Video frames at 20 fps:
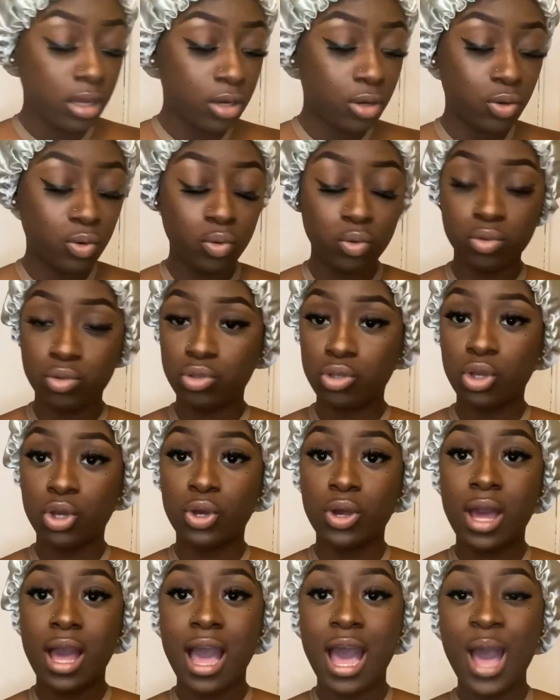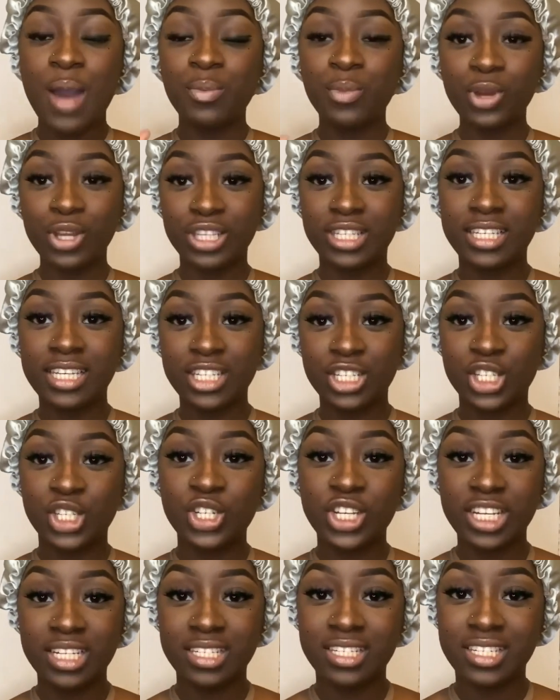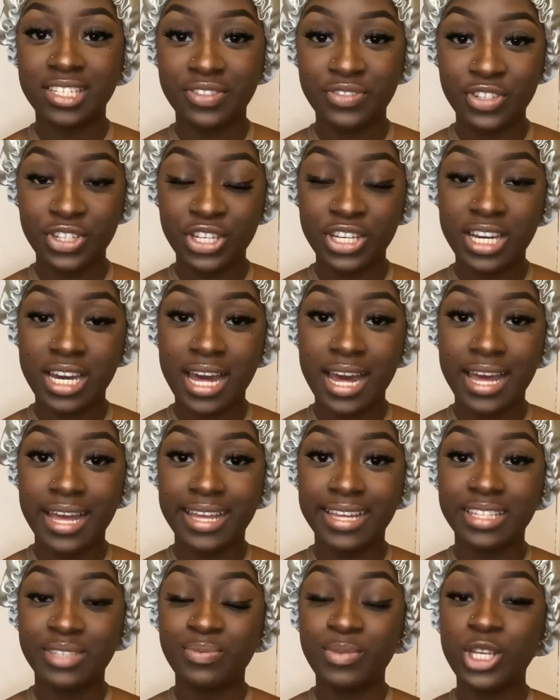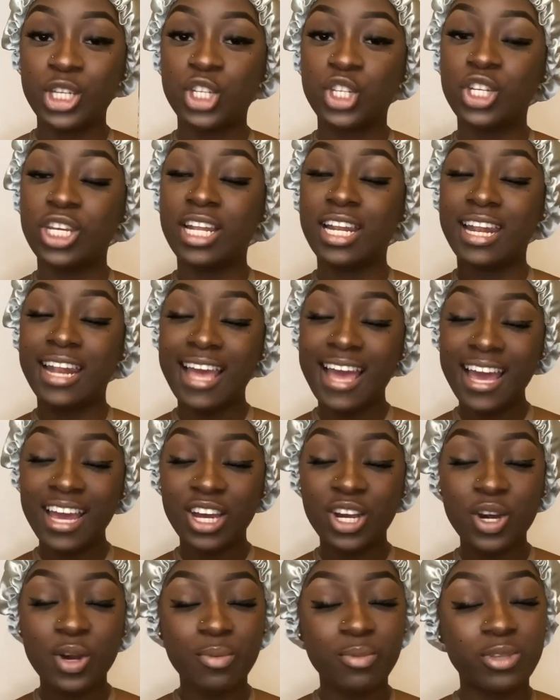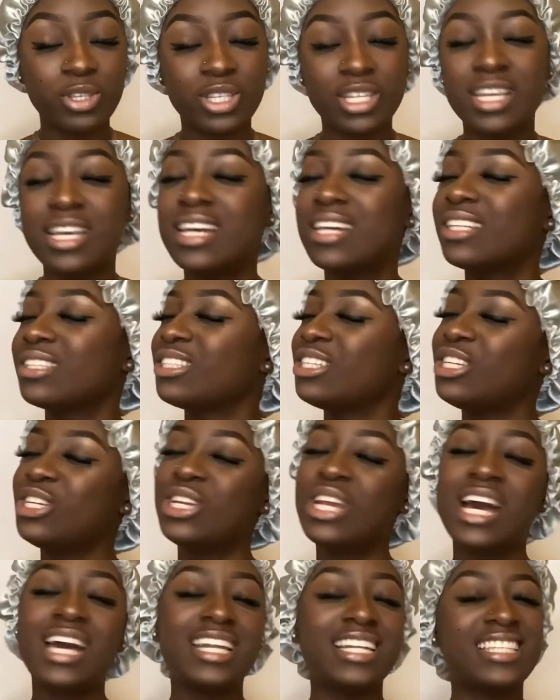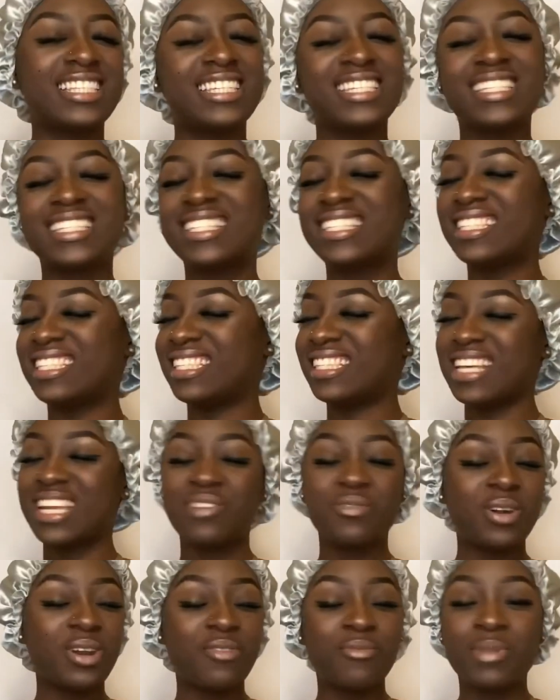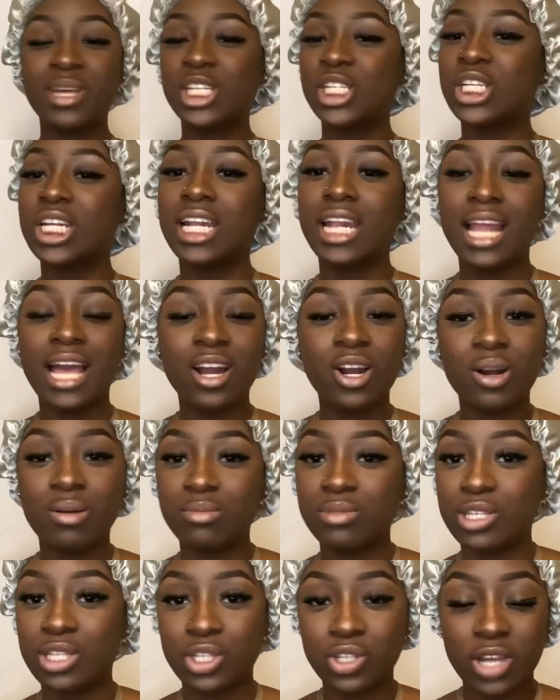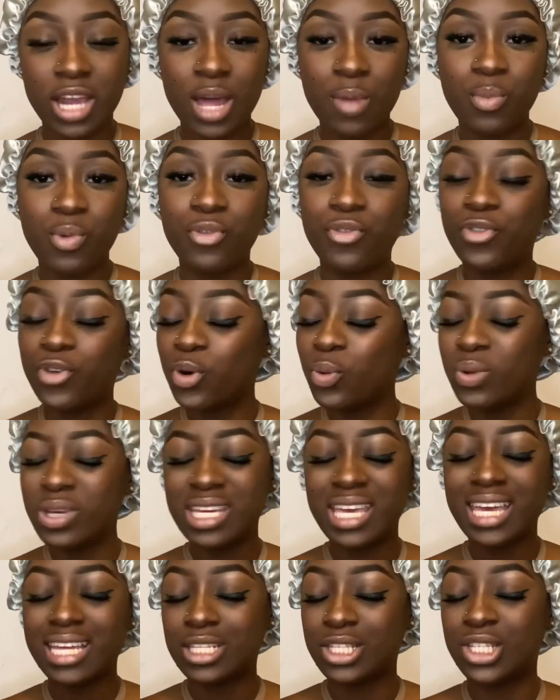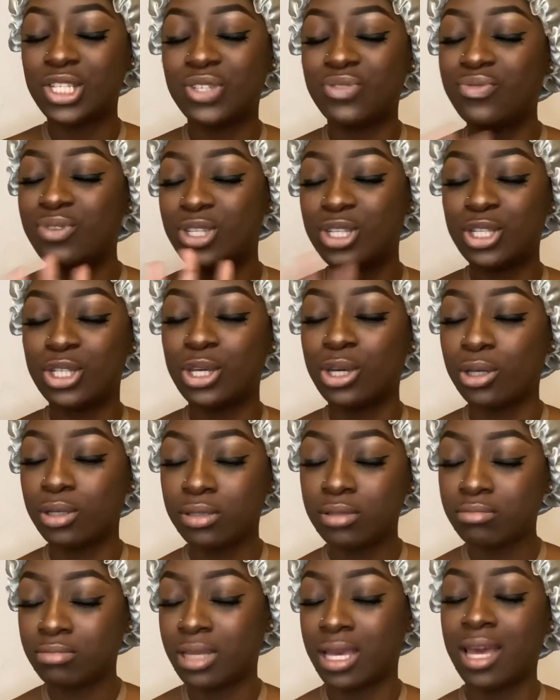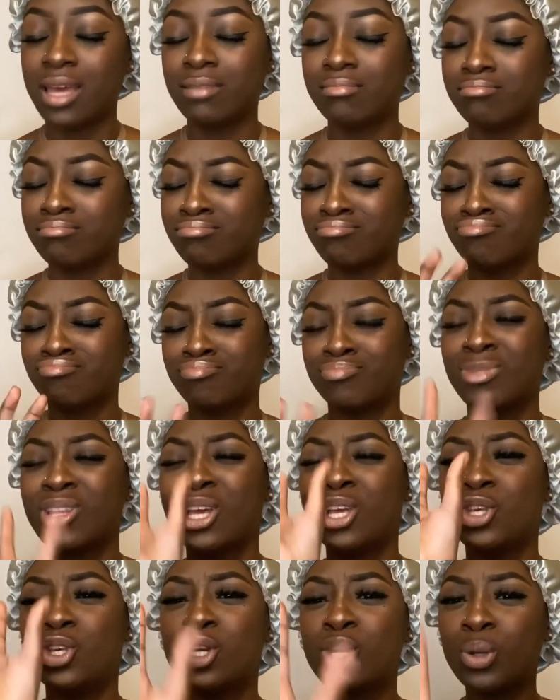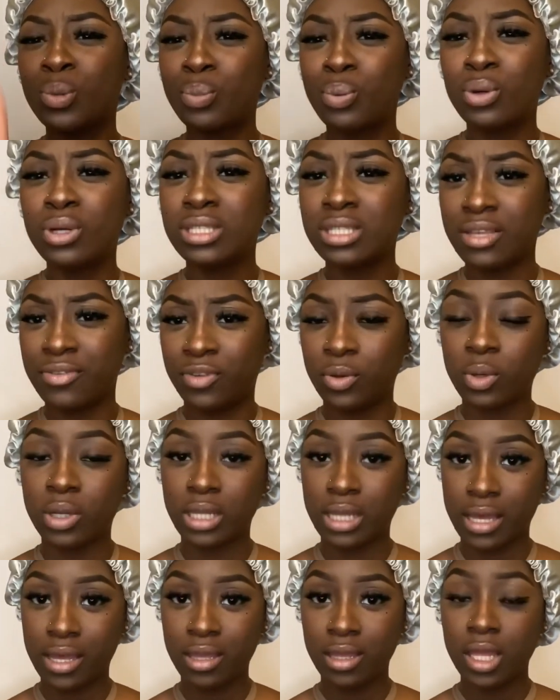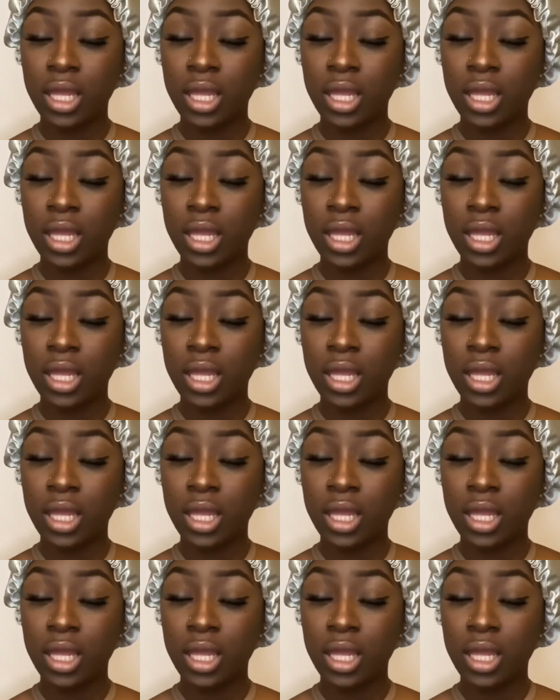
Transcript: Cool. So I'm going to get straight into this video, guys. Make sure you like, comment, you know how the thing said. I'm gonna make sure you like, comment, subscribe before we get into this video. Yeah, You can pause it if you want, yeah?